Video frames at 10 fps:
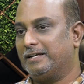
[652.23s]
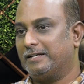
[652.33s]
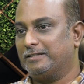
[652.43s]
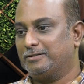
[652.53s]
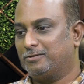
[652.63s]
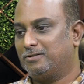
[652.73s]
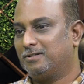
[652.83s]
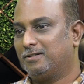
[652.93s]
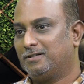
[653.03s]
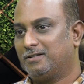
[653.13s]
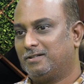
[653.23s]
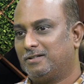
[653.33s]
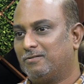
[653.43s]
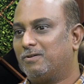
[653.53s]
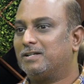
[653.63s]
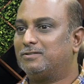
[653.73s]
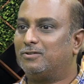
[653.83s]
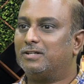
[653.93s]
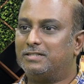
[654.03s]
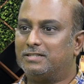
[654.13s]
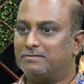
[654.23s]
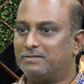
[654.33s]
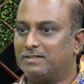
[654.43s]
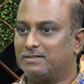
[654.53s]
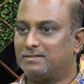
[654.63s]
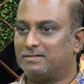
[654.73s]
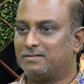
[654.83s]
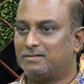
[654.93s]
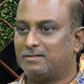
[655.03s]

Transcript: understood what is non-interference.